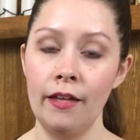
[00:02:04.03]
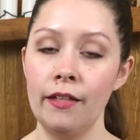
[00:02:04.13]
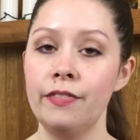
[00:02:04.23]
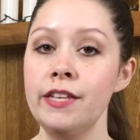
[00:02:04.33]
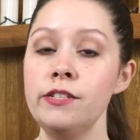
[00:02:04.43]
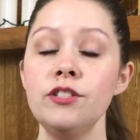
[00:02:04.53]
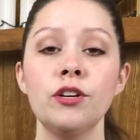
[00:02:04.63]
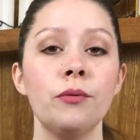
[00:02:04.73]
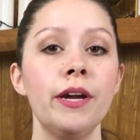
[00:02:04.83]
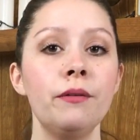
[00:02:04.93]
This is a
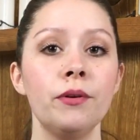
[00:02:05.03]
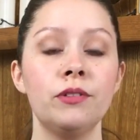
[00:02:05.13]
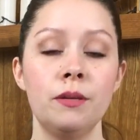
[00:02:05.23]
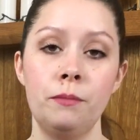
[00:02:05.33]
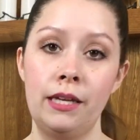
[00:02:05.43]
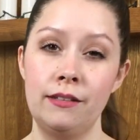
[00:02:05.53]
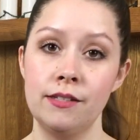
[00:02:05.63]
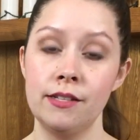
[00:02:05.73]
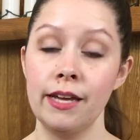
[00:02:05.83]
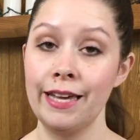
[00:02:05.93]
Greek root that
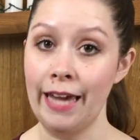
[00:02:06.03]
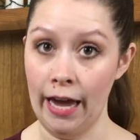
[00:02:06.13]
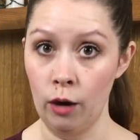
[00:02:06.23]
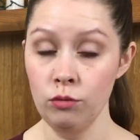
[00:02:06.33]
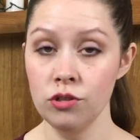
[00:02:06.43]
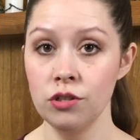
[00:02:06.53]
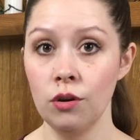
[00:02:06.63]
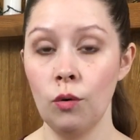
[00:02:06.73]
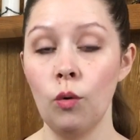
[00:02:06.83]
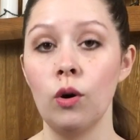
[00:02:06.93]
means count
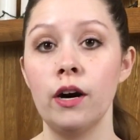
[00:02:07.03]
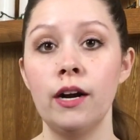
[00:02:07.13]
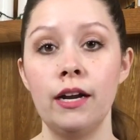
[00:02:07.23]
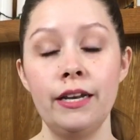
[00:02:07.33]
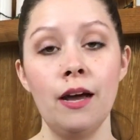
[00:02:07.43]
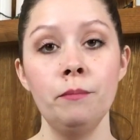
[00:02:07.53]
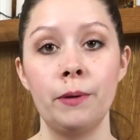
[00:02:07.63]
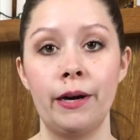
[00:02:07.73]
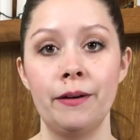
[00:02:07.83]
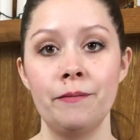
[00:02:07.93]
or
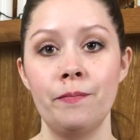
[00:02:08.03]
number.